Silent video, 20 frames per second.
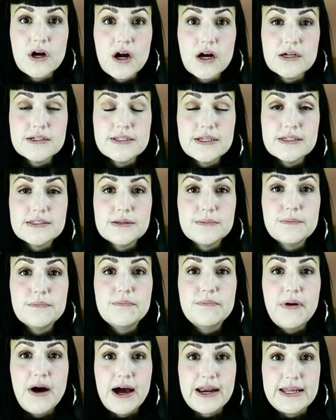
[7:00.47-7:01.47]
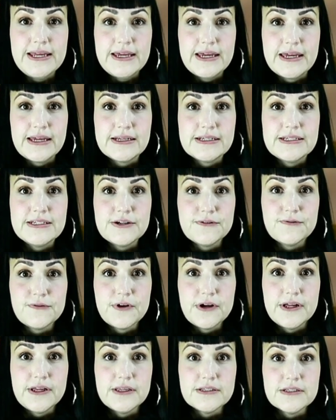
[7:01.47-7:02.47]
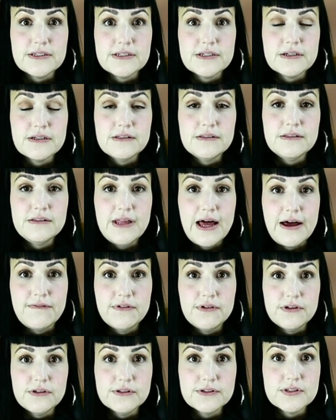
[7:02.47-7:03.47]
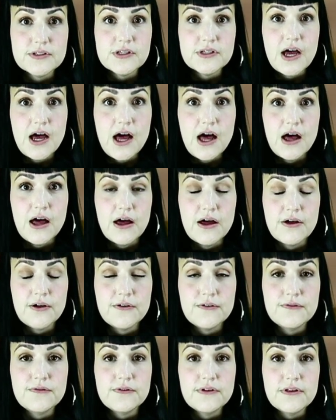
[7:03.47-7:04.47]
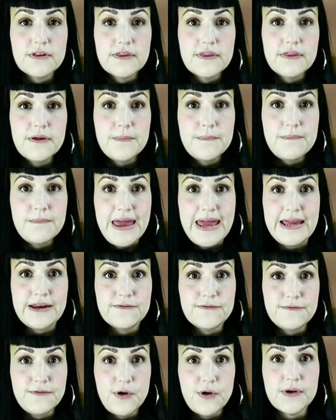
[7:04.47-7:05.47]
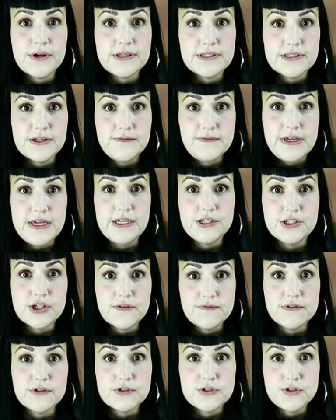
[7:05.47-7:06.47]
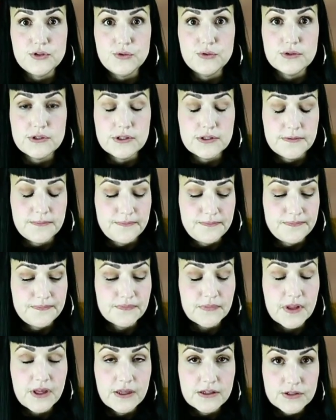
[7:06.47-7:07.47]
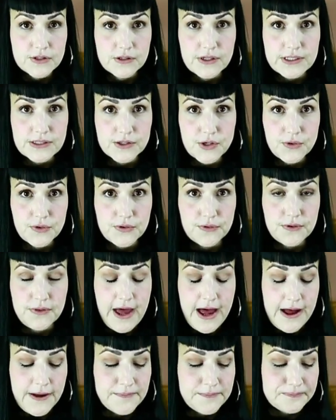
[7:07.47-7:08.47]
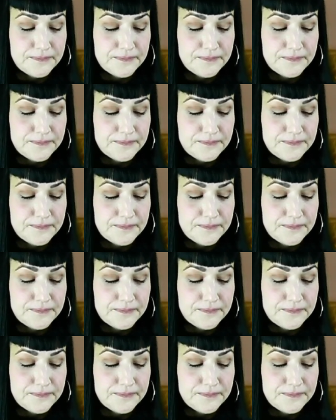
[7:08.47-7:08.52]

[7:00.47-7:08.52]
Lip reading: cards as embodying different levels of the main focus of each of the suits. So let's go through that.